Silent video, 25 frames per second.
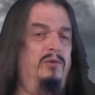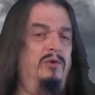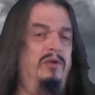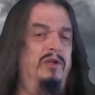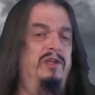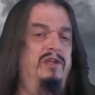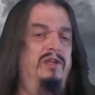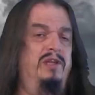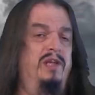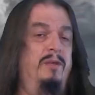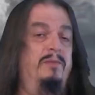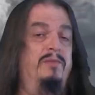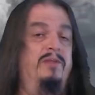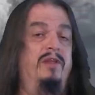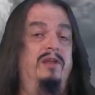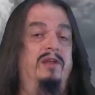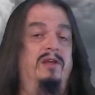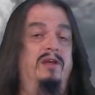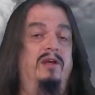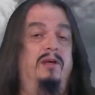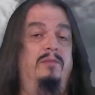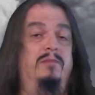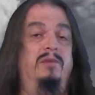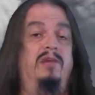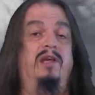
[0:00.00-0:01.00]
more in-depth and
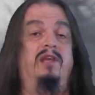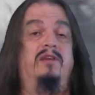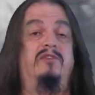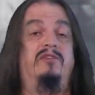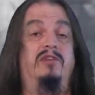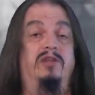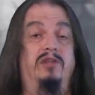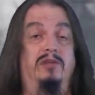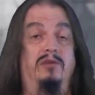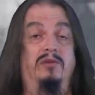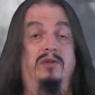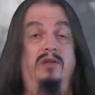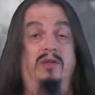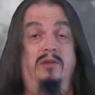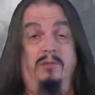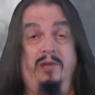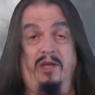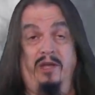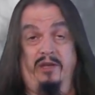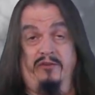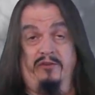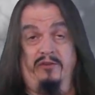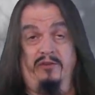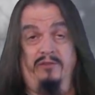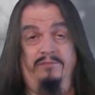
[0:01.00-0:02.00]
complex than you can
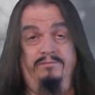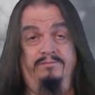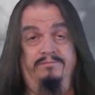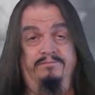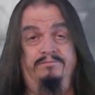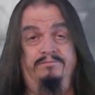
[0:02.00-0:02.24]
imagine.